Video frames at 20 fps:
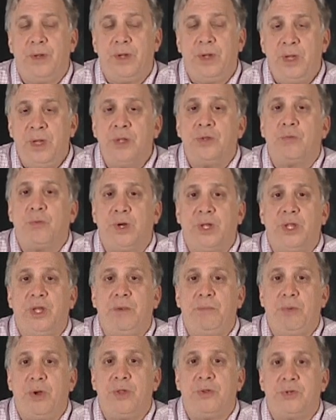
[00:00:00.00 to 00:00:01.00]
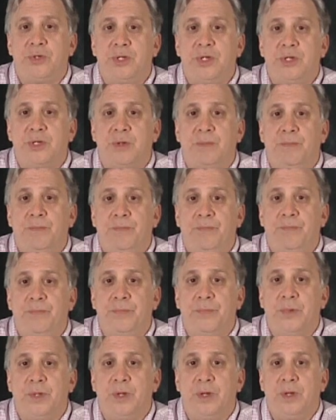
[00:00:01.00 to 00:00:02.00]
in the Ringling Brothers system
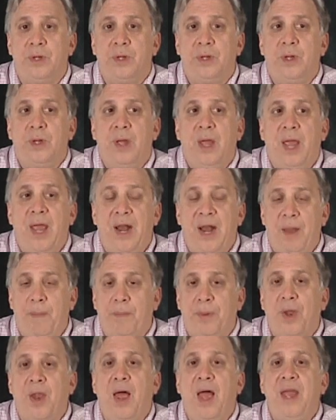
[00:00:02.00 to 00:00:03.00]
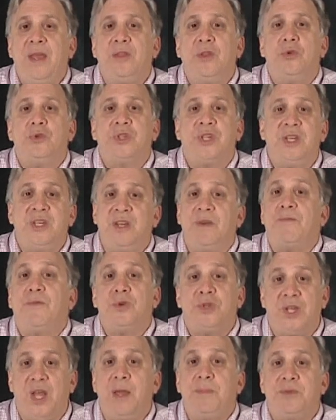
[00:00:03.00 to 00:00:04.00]
and applying those to
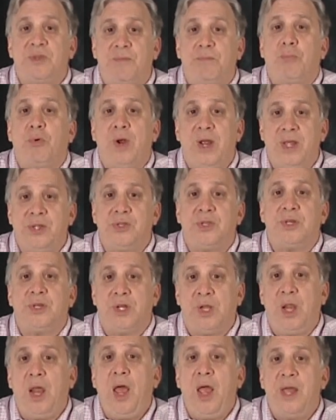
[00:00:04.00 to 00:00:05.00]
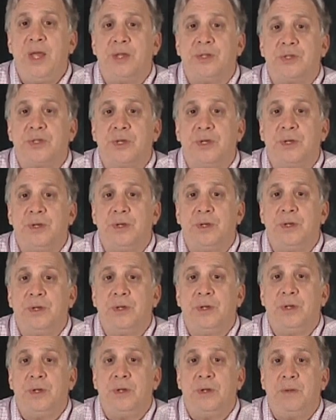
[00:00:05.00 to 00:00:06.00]
different types of brands and clients,
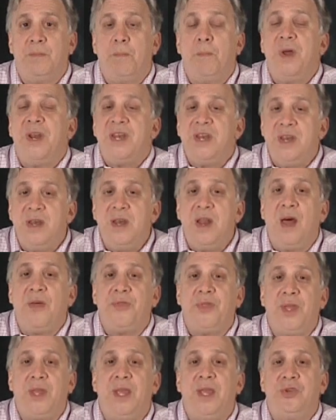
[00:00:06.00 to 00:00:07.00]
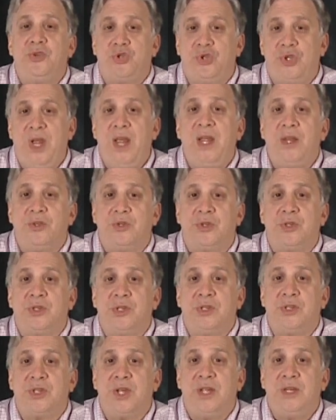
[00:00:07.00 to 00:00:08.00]
but nothing has changed
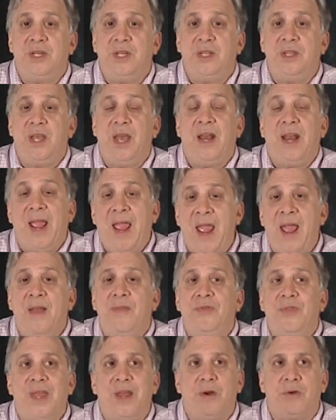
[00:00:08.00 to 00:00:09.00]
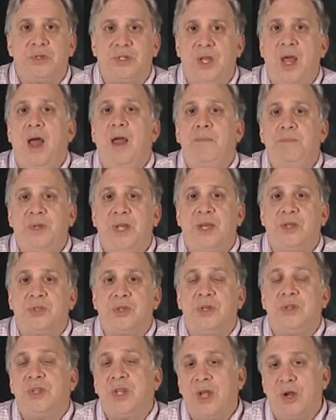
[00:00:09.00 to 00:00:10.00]
since I did that. And they are time
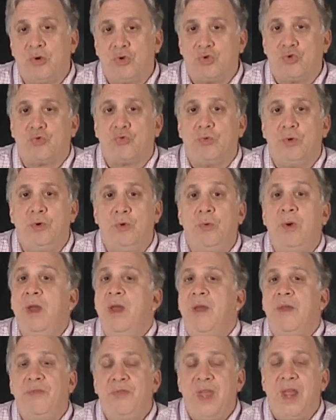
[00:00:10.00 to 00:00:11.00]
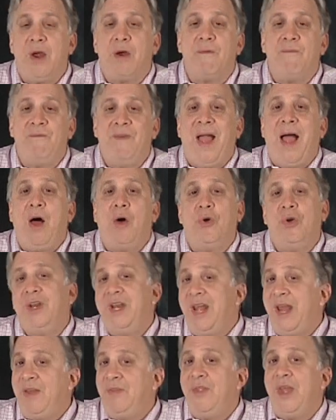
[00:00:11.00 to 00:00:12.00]
tested, they are true, they are valid,
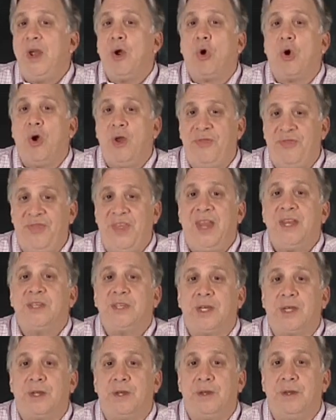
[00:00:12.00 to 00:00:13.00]
and they are authentic.